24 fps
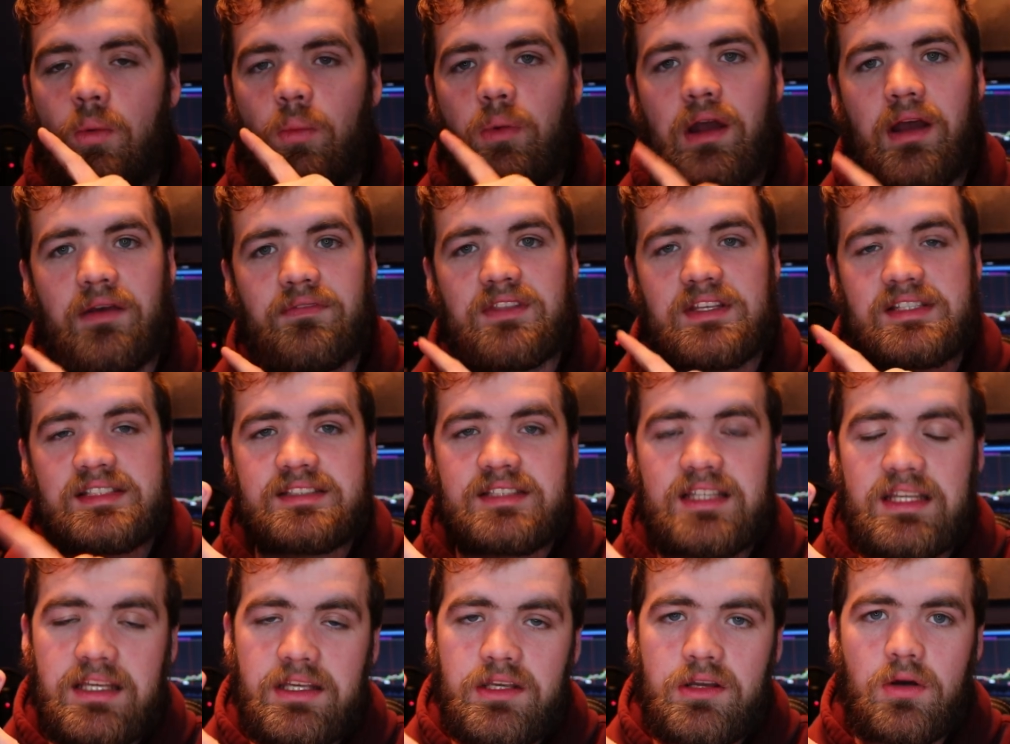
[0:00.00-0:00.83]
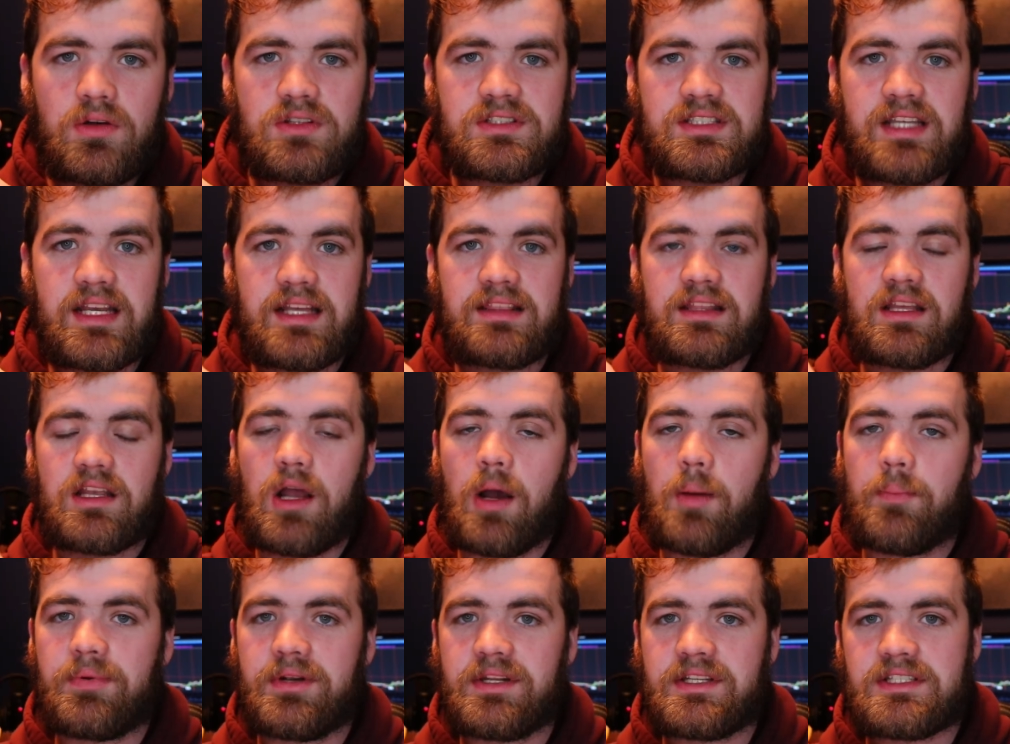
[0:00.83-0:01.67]
We have the CEO saying the
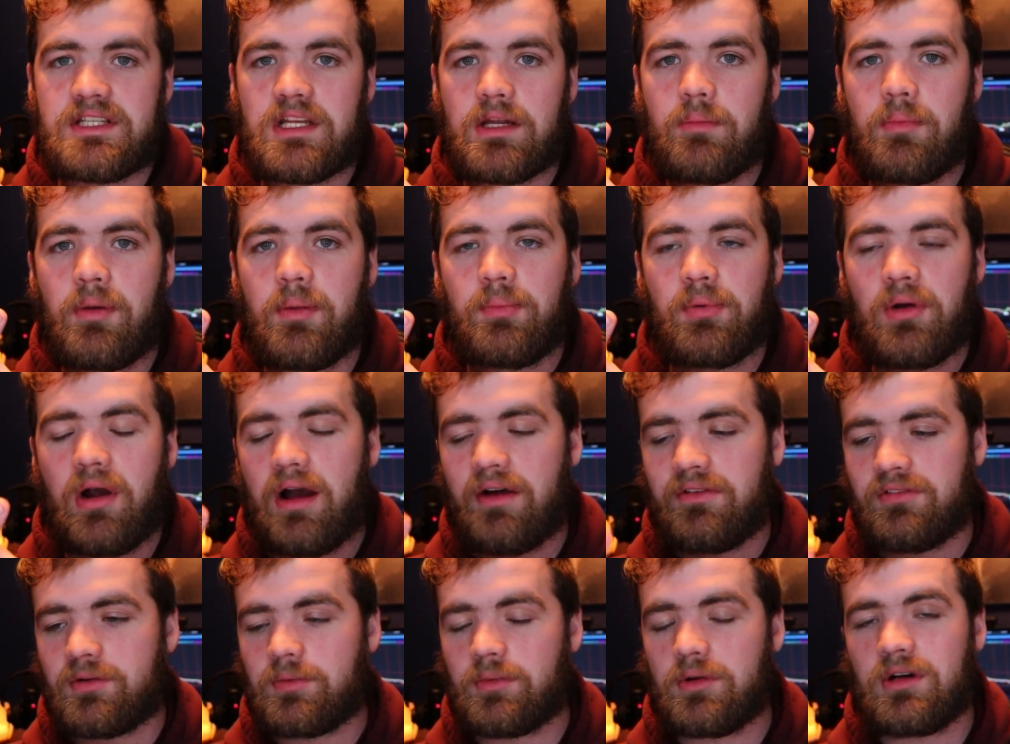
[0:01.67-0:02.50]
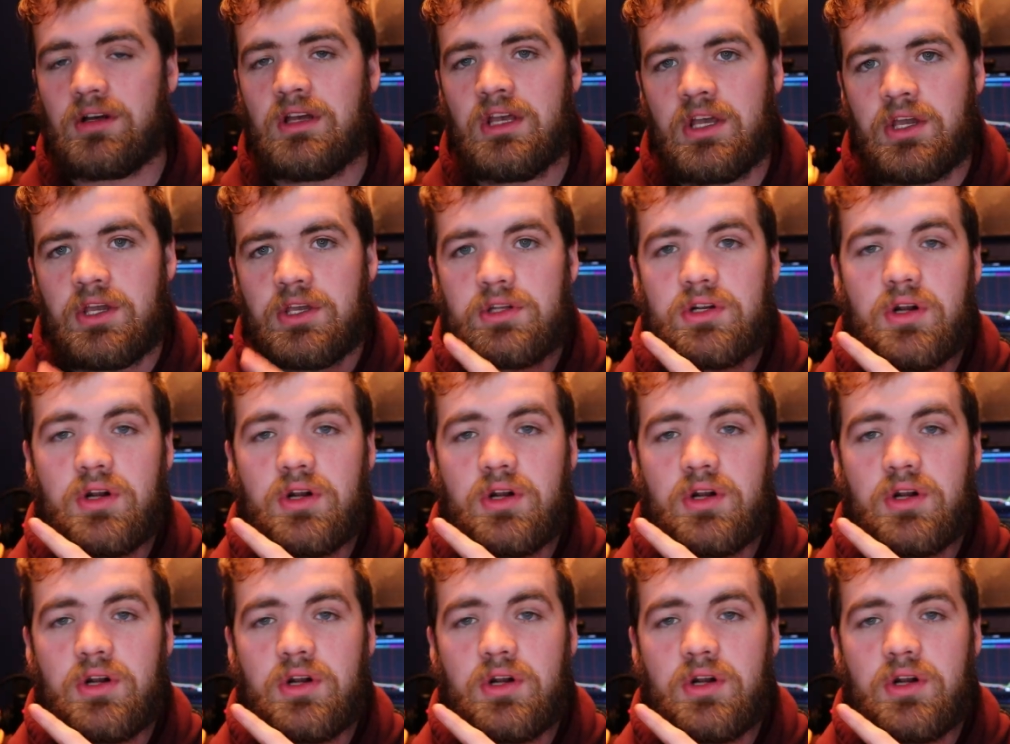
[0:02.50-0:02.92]
company is gonna be profitable.